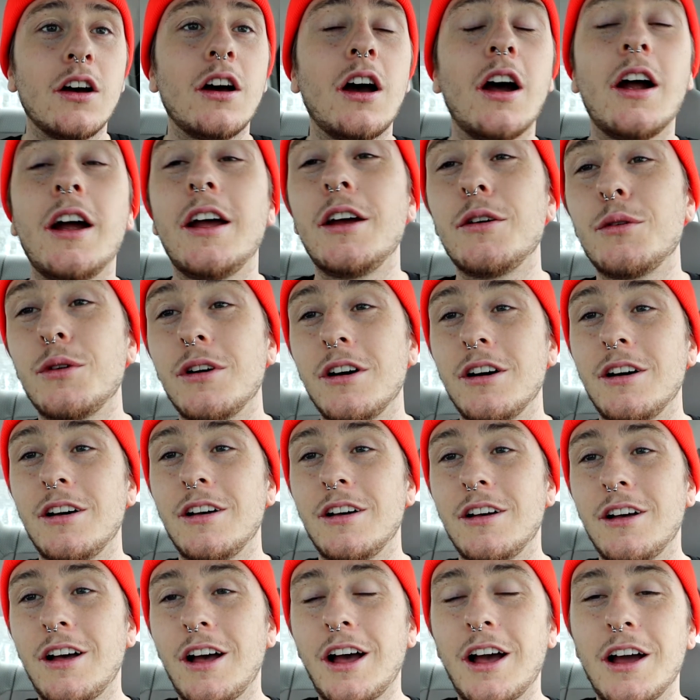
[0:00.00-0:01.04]
Alright, well,
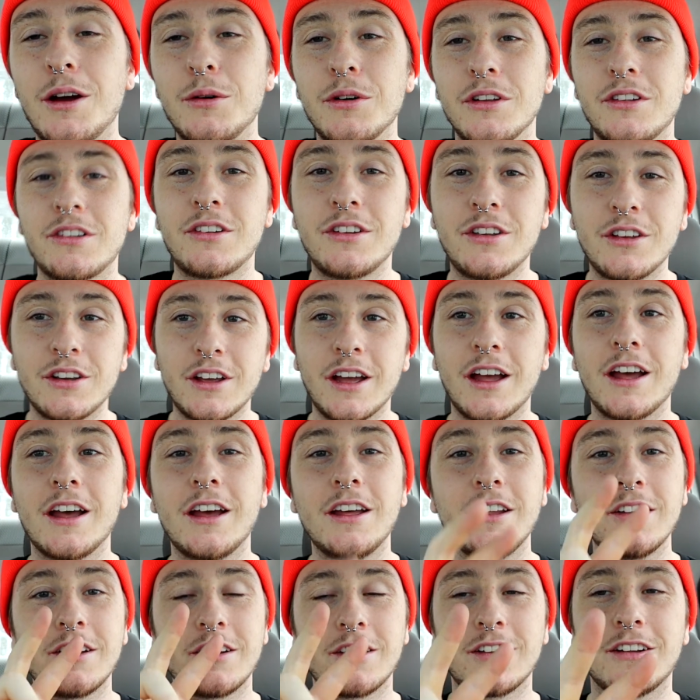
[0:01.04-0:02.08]
I will see you
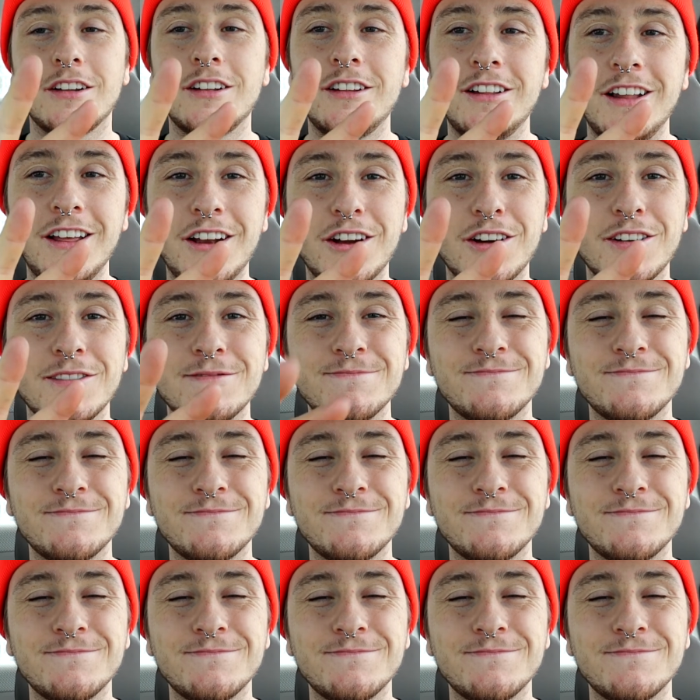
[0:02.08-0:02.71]
guys later.